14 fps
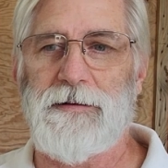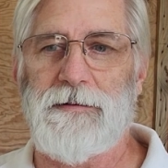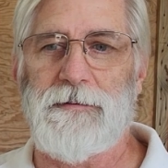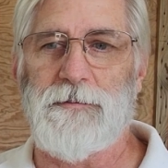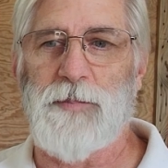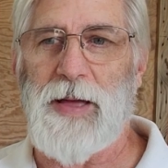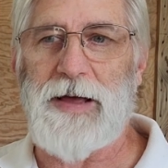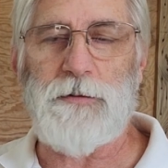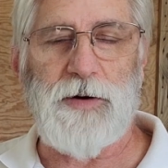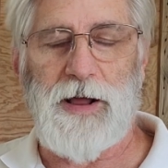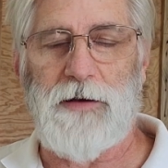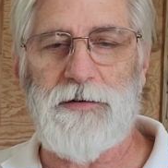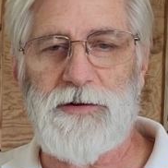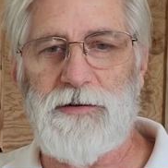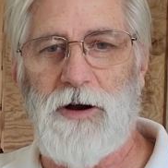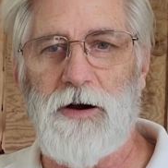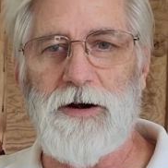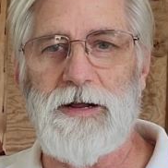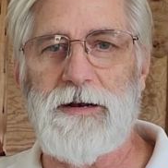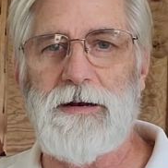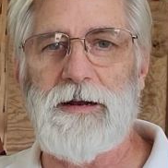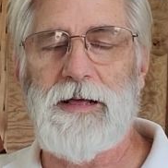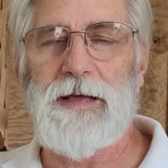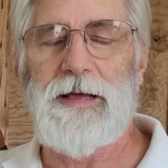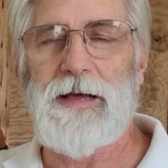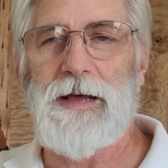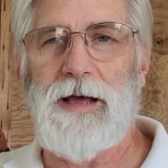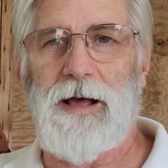Back when I started,
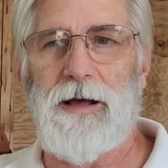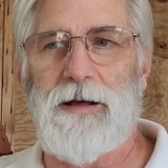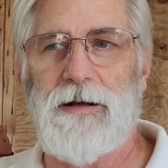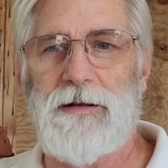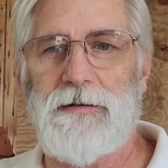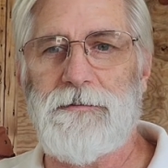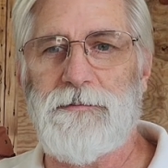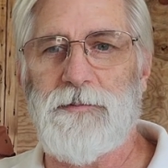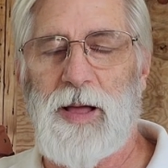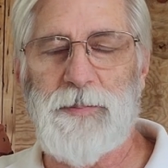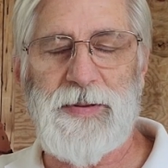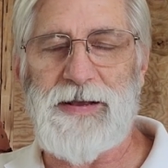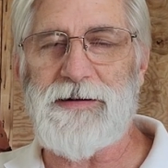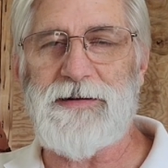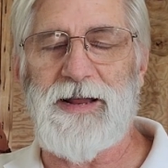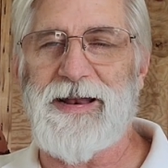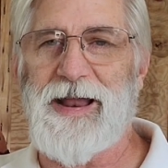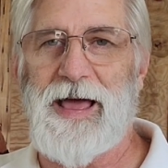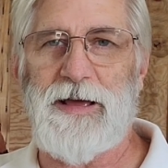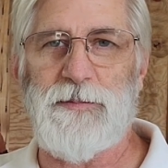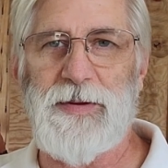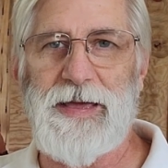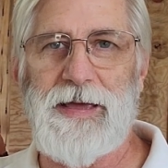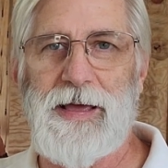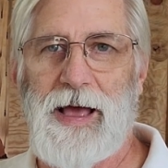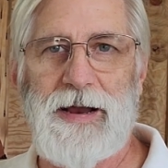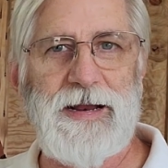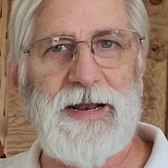my bees didn't like
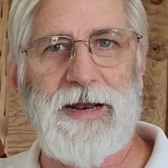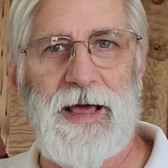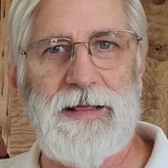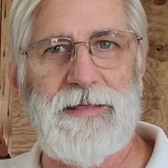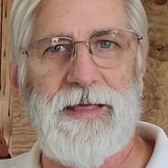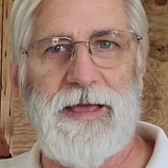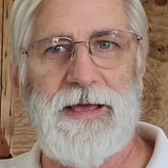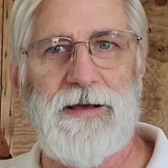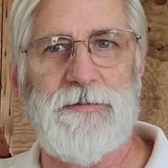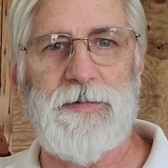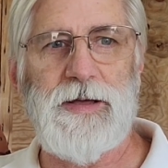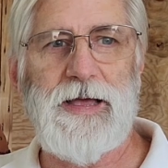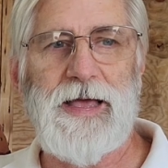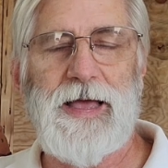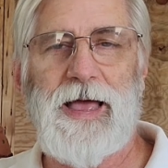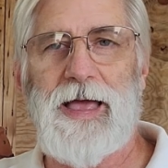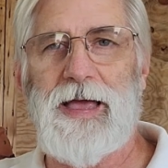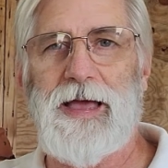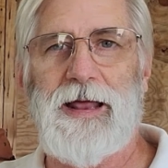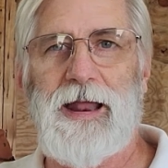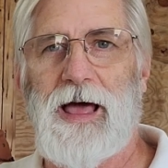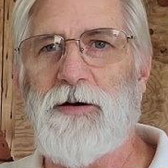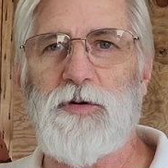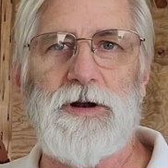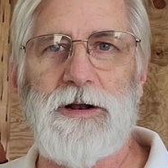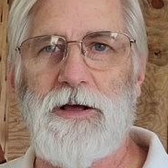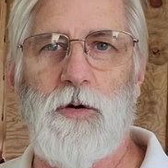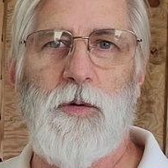me, I didn't like them, and I
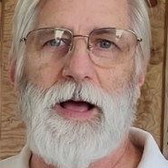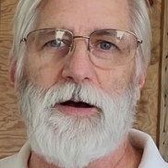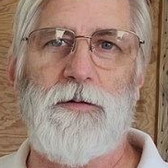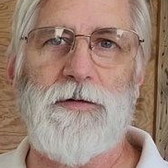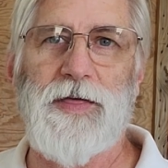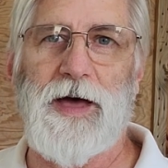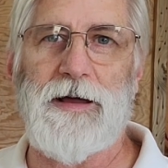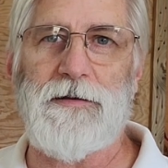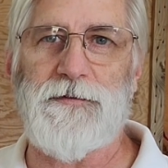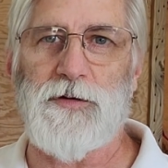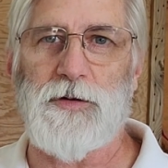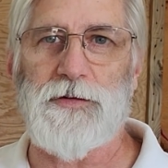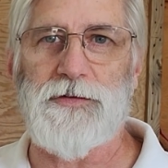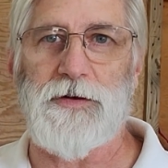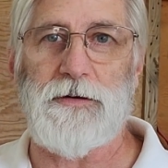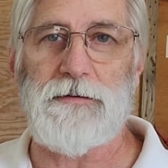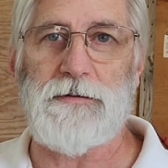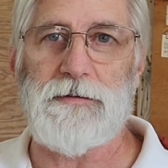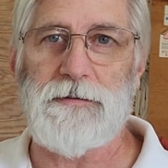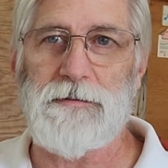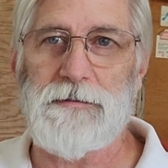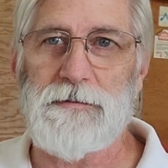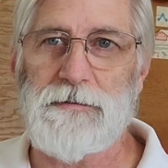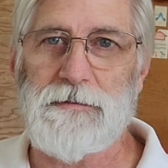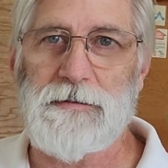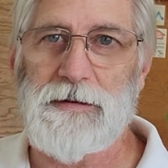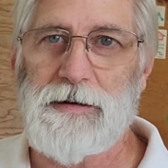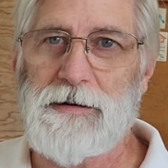wouldn't go out without a full suit.
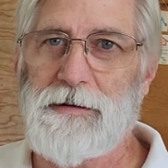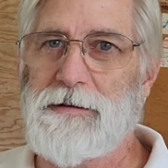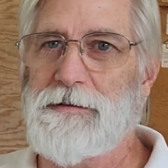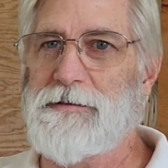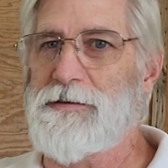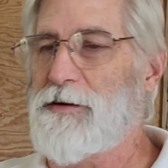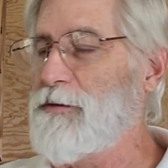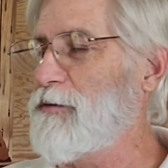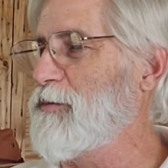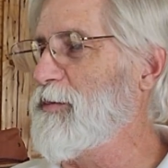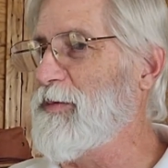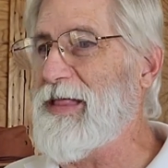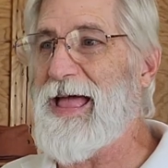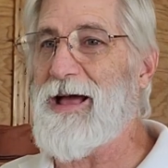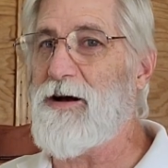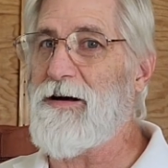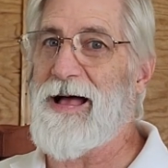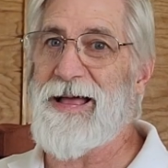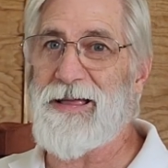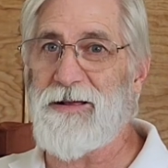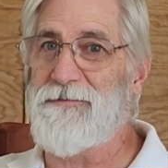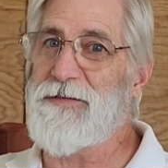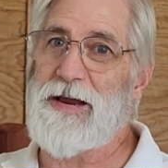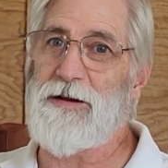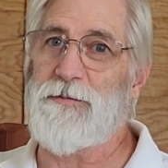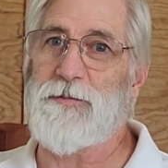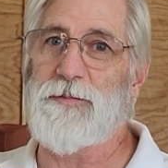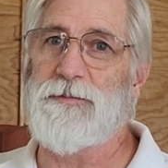So now I can feed
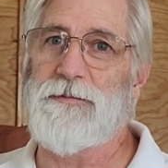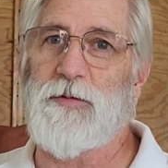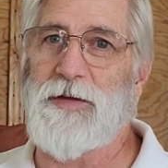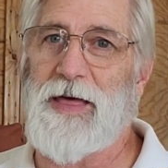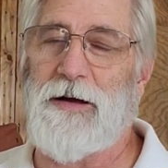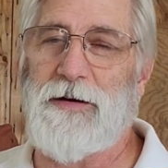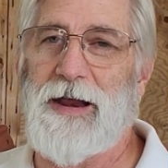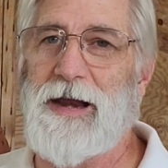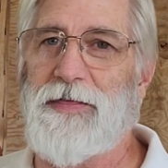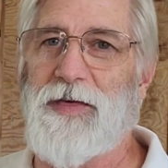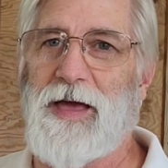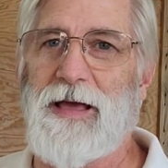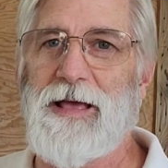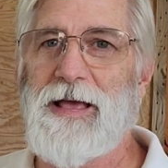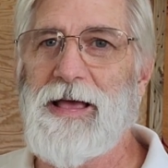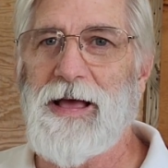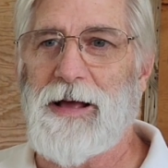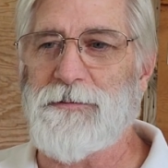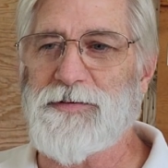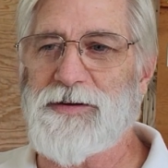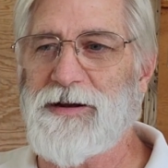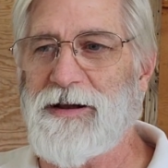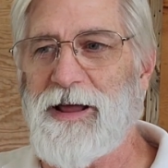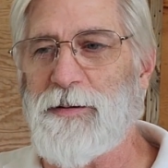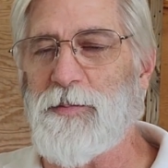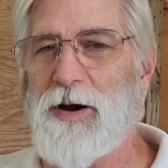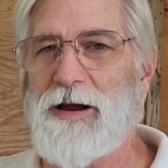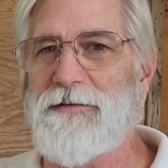them without anything. I'm still
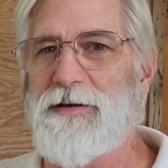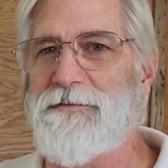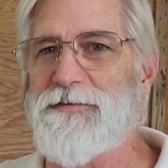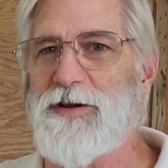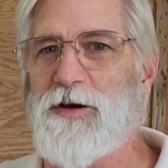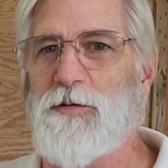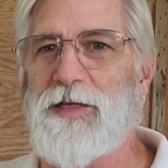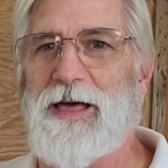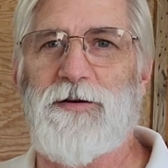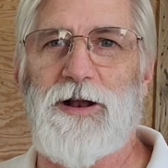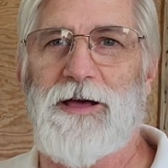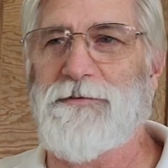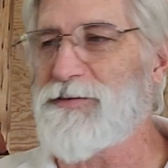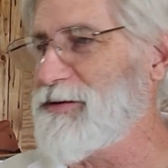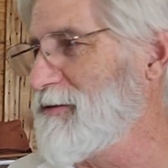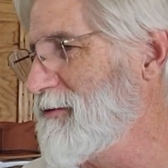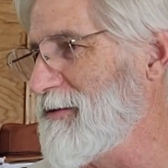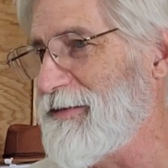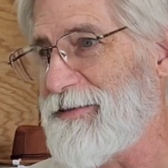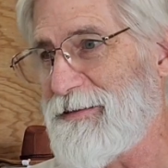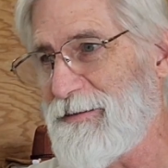not brave enough to go without gloves.